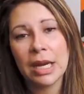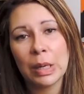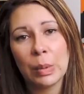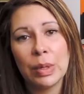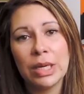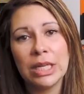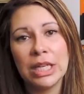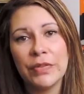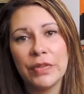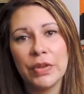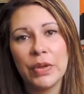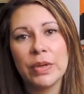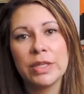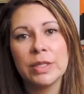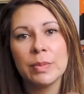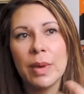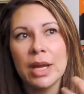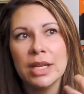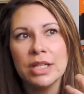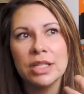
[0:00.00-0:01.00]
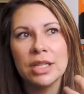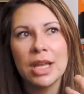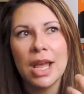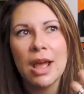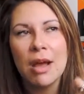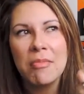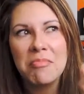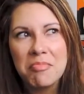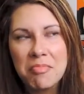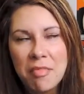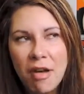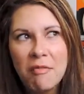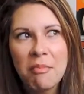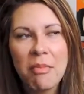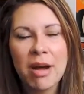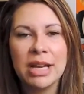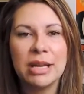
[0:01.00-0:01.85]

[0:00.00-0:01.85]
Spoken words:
and I want to give you as much of